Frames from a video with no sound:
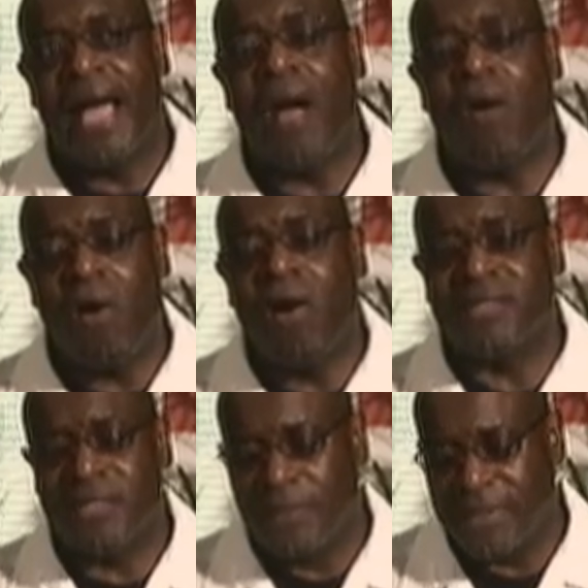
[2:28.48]
How
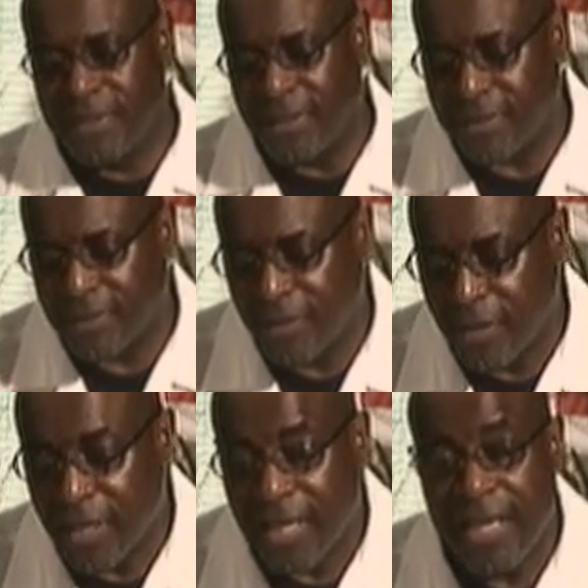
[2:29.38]
awesome is this?
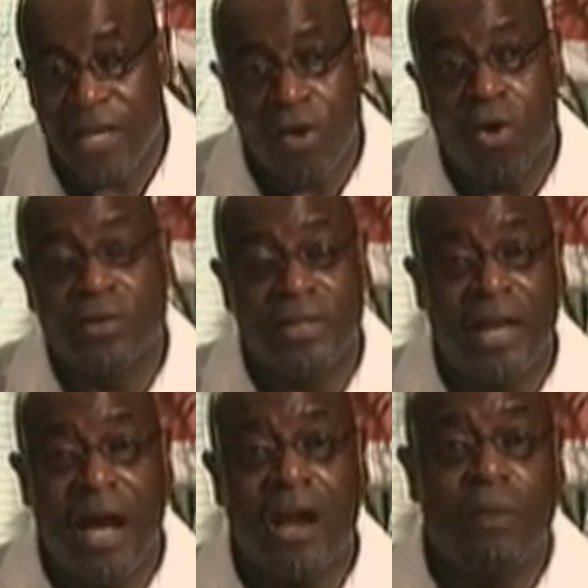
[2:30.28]
He called it
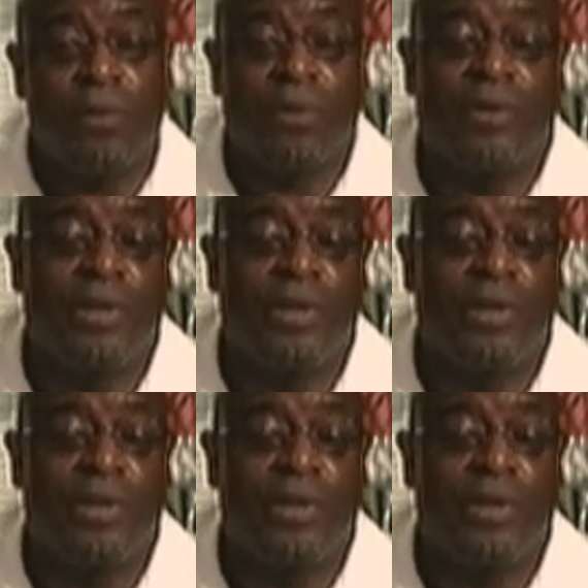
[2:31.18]
honorable.